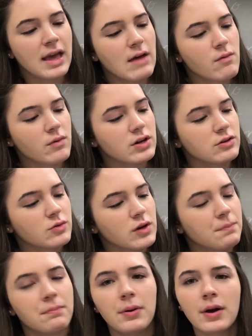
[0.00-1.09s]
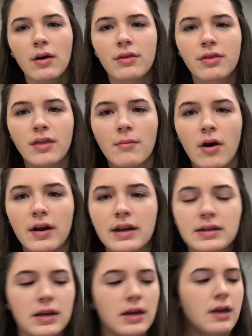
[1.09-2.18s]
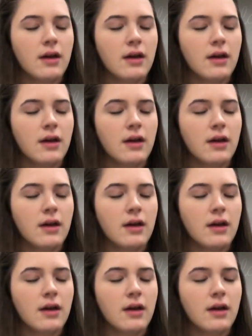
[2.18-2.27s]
And what we're going to do is we're going to put our thumb on it.